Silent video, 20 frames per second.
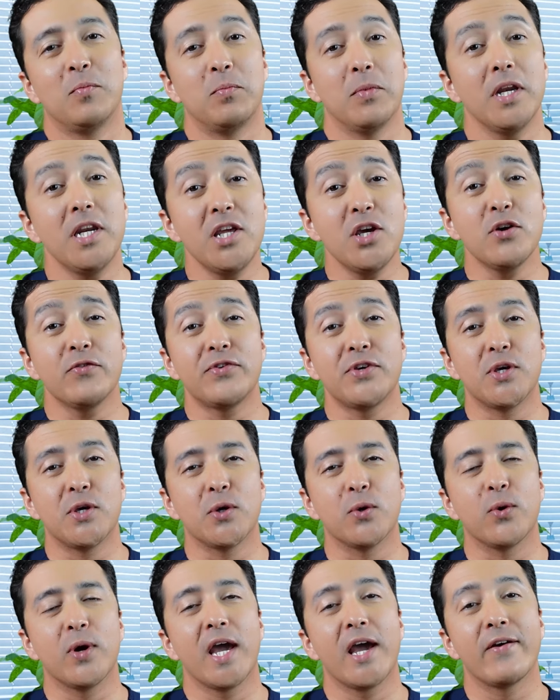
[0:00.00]
Many of
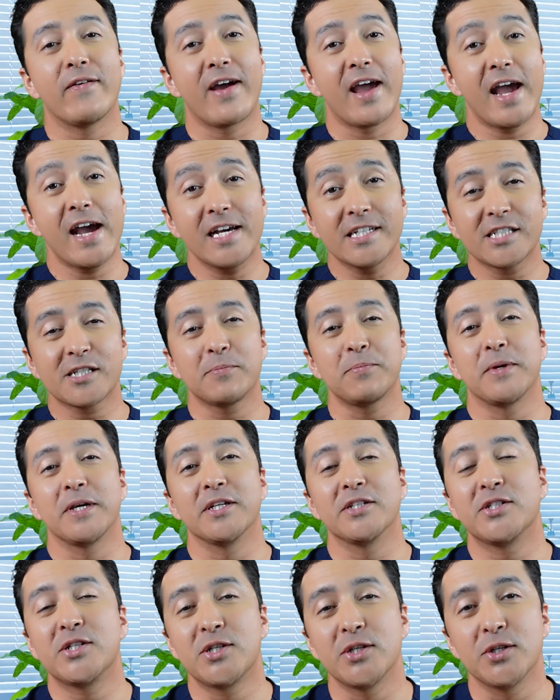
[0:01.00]
you have asked
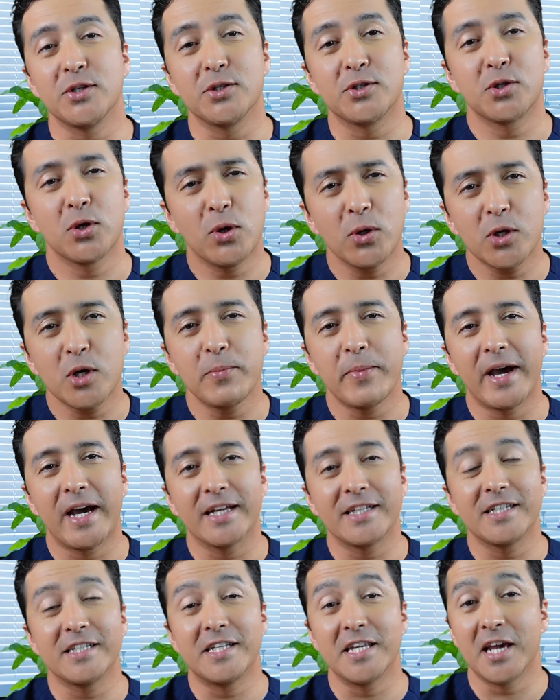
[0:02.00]
me to talk
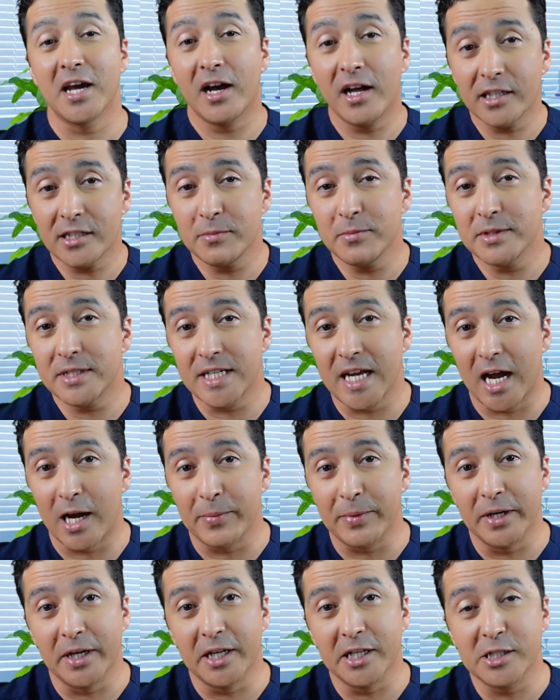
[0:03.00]
about the Ultimate
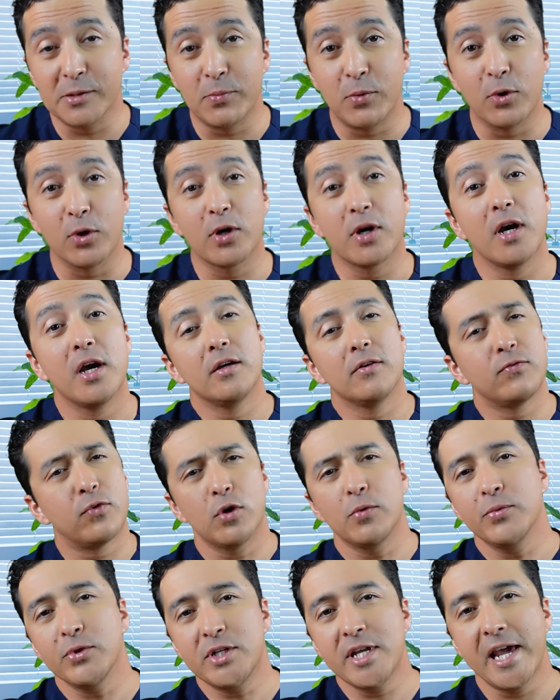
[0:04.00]
Diabetes Book
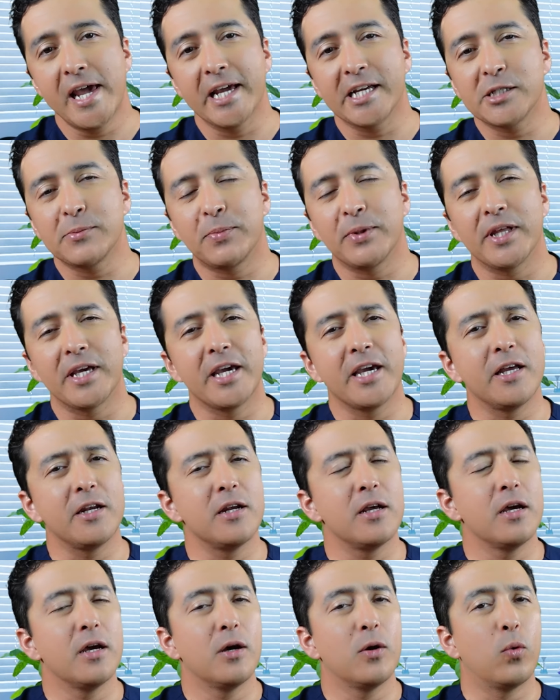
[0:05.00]
for me to
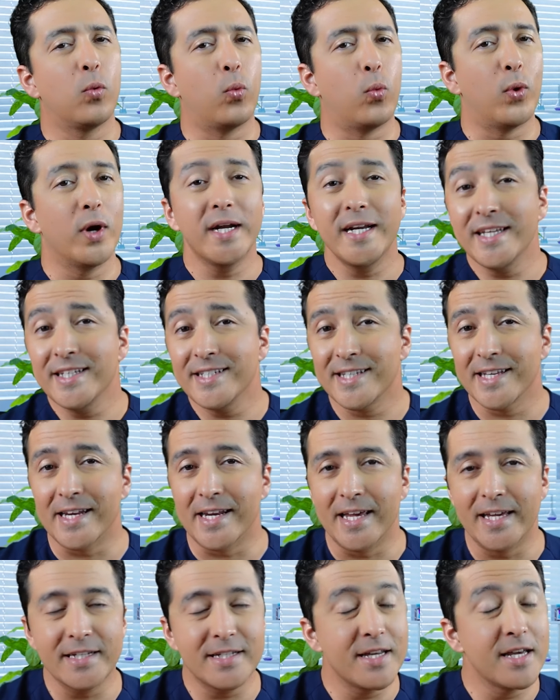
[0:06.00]
explain what is
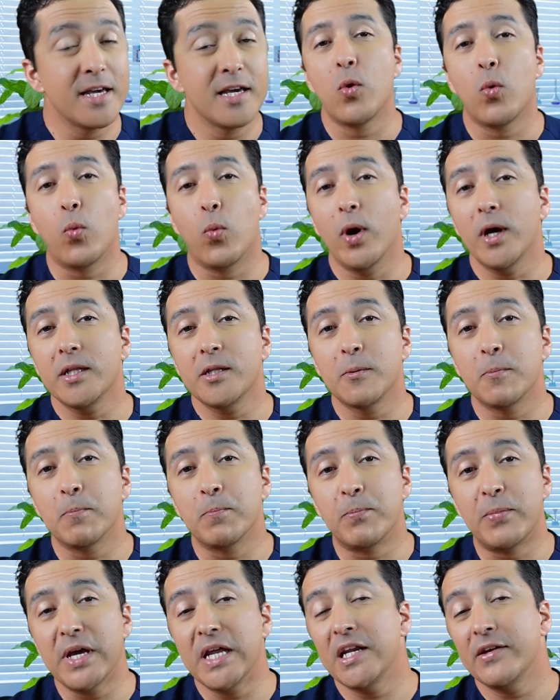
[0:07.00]
in it
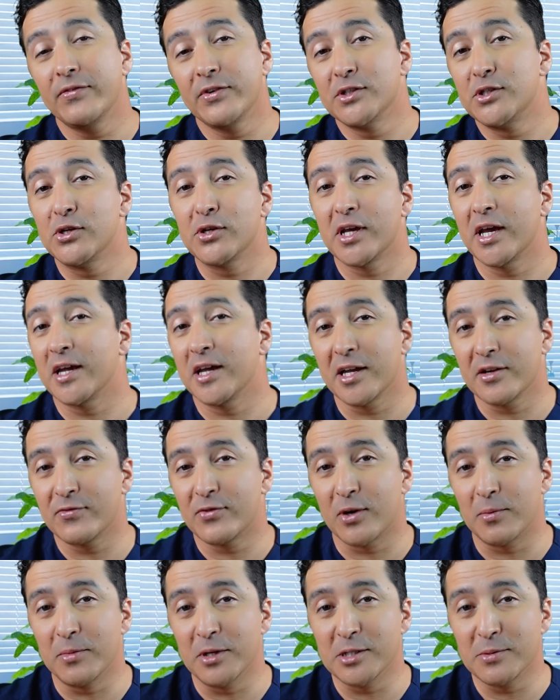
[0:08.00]
what benefits you can get
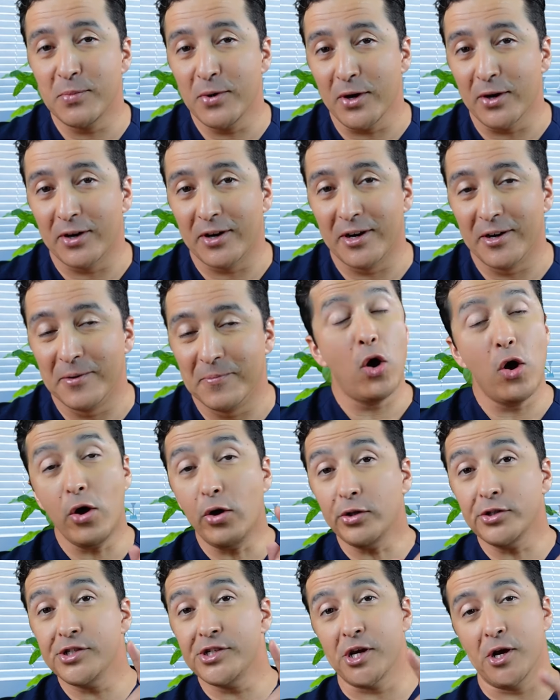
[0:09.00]
from this book.
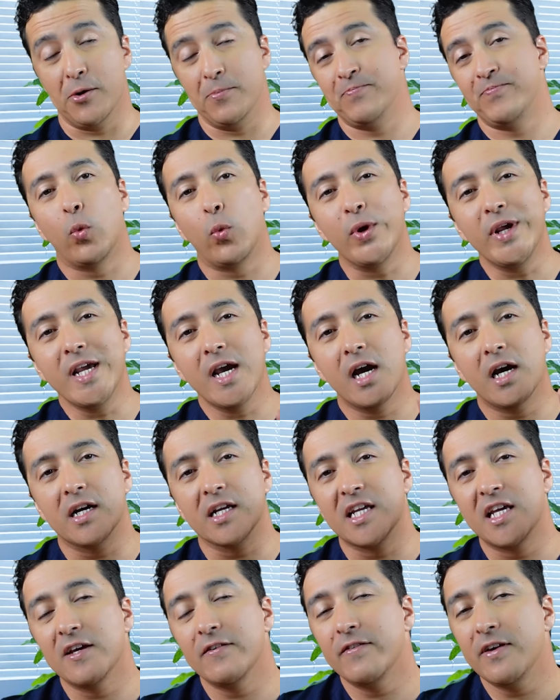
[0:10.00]
Also, we
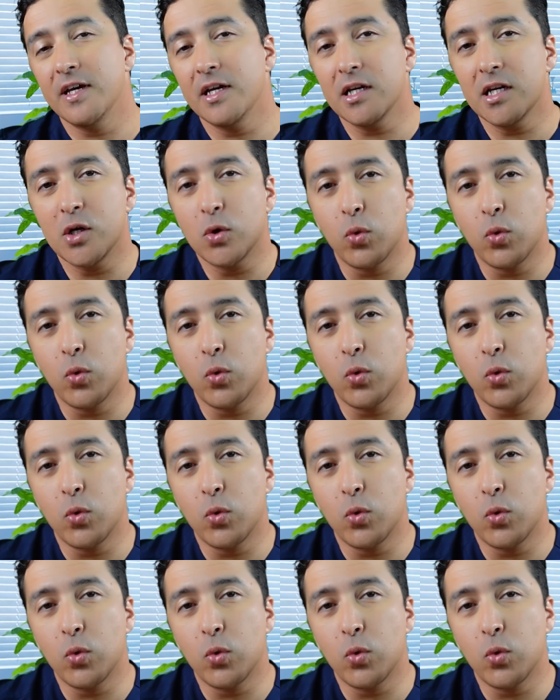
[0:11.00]
are giving